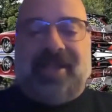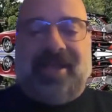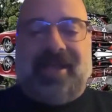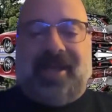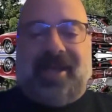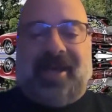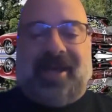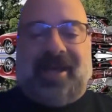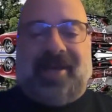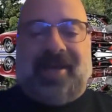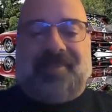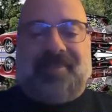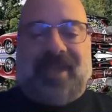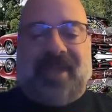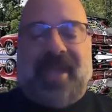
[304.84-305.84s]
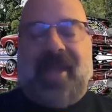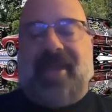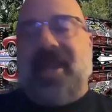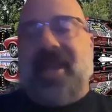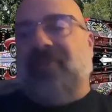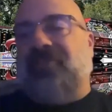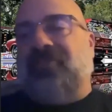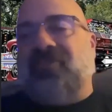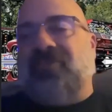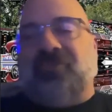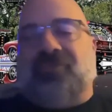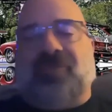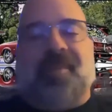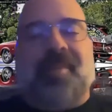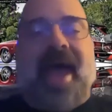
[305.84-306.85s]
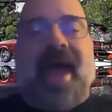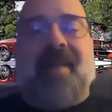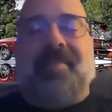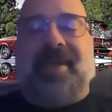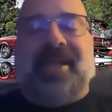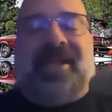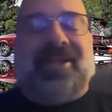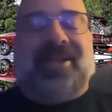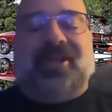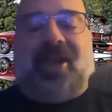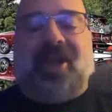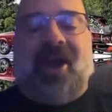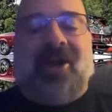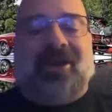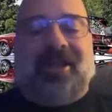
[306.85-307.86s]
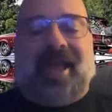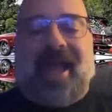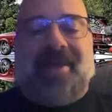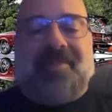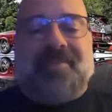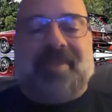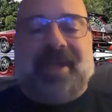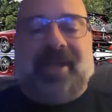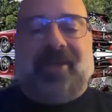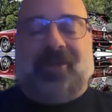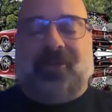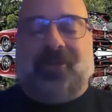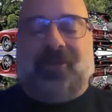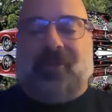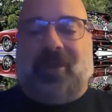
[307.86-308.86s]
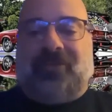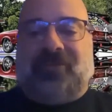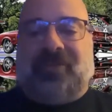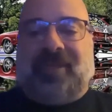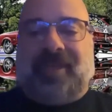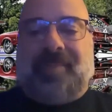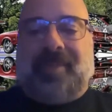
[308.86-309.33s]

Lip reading: And that's just from not being in the car a lot and being a little rusty.